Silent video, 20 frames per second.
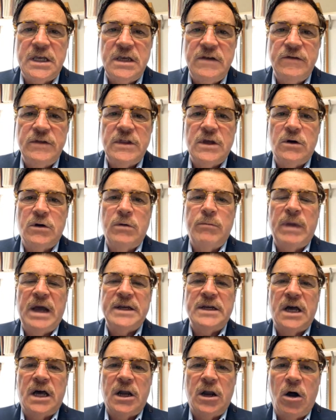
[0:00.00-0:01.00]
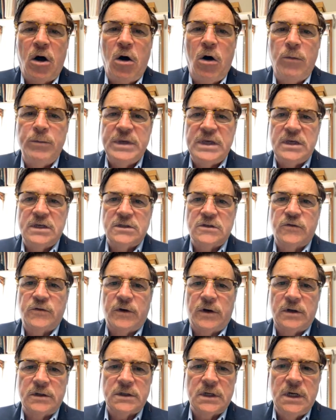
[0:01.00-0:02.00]
even though it might not all be his
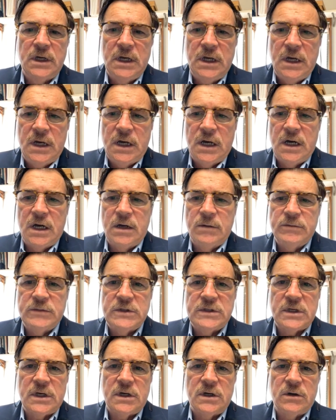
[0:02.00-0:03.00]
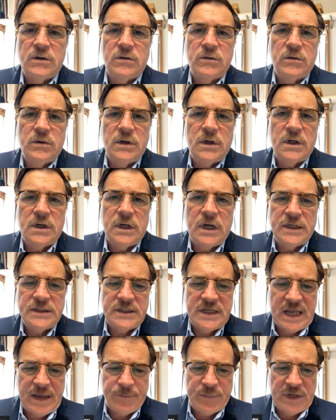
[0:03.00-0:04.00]
fault. So a
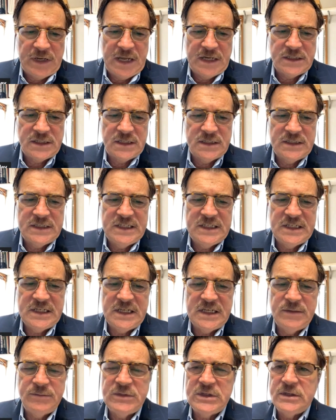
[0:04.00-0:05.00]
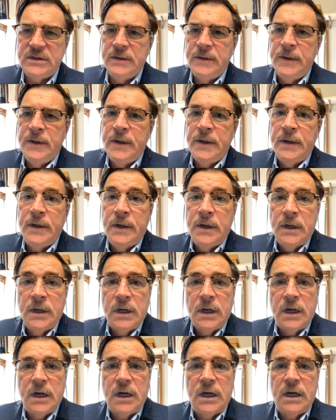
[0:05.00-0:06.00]
snap election seems
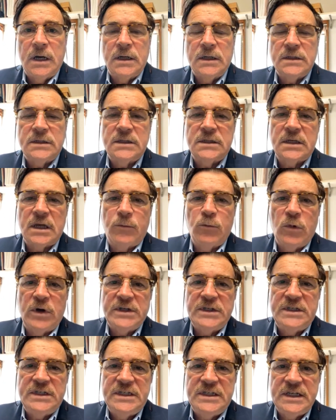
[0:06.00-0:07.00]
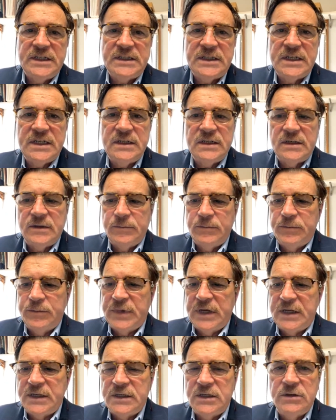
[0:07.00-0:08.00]
somewhat distant,
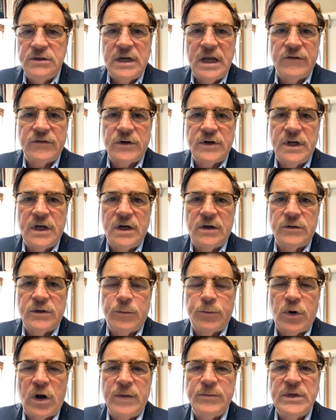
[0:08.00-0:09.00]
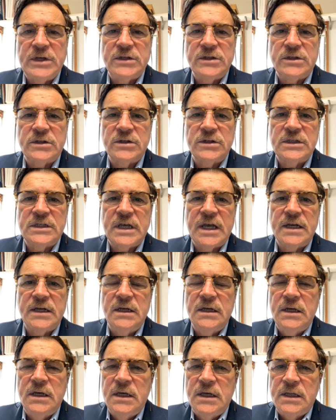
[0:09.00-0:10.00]
but you never know. The Prime Minister said
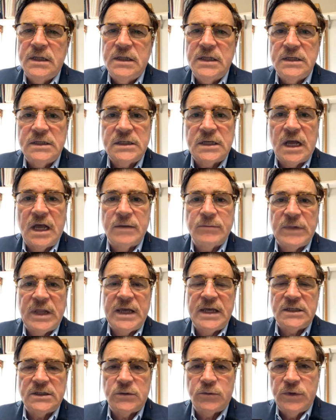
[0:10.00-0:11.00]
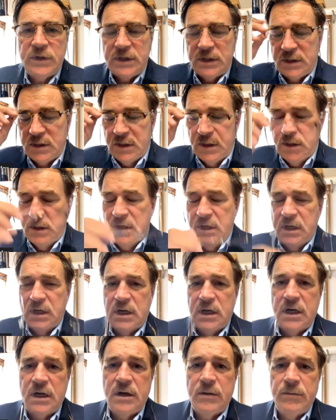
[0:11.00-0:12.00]
this time last week,
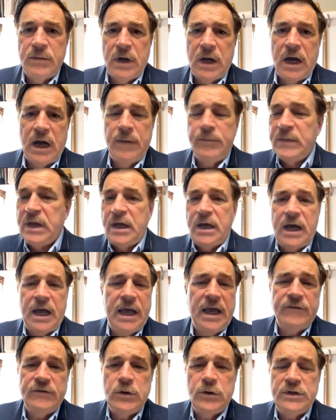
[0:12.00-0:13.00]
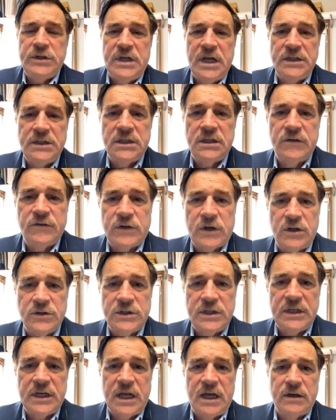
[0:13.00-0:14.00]
I have no intention of
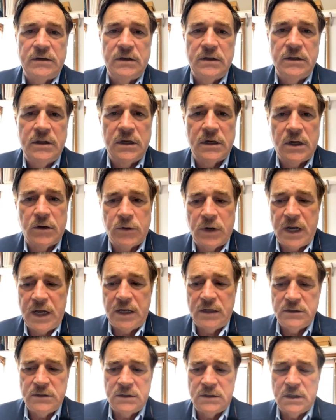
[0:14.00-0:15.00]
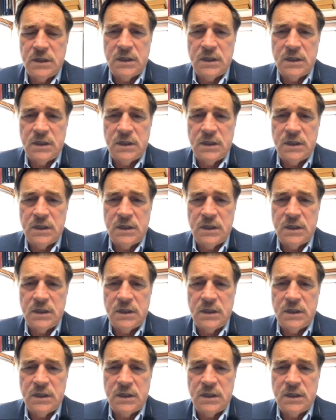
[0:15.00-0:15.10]
closing down the lower house.